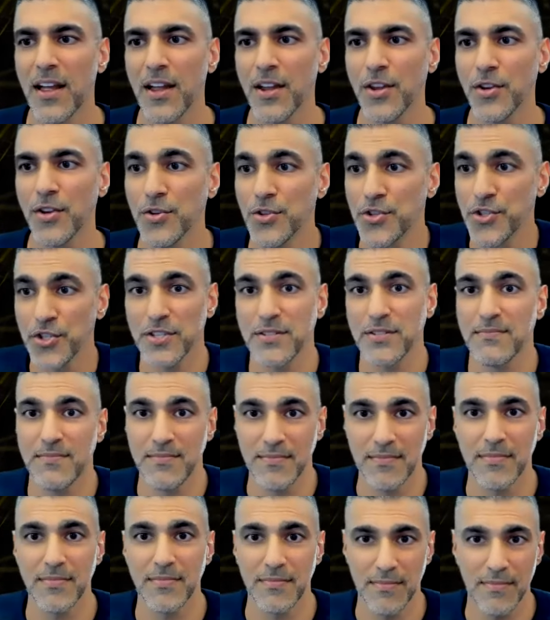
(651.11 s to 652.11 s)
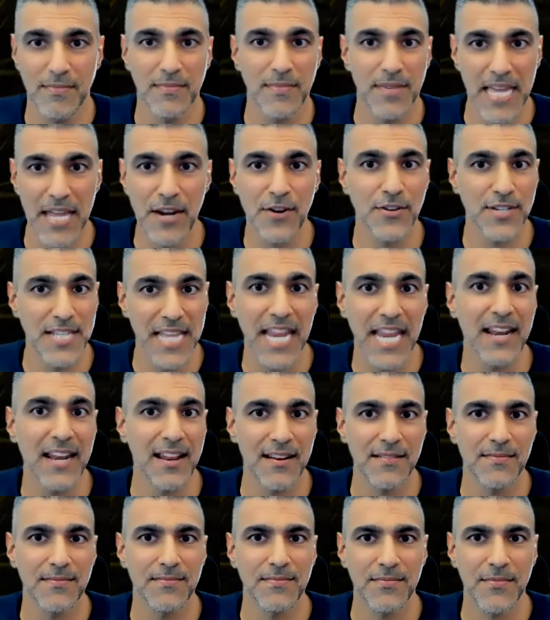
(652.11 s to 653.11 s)
you should entertain
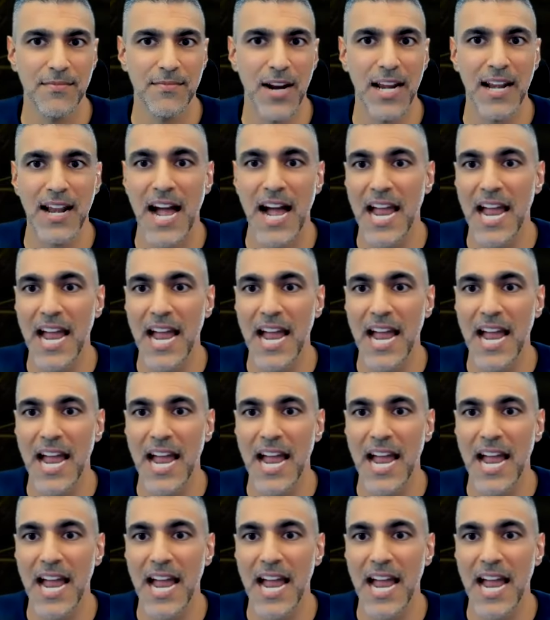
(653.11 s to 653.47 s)
it, right?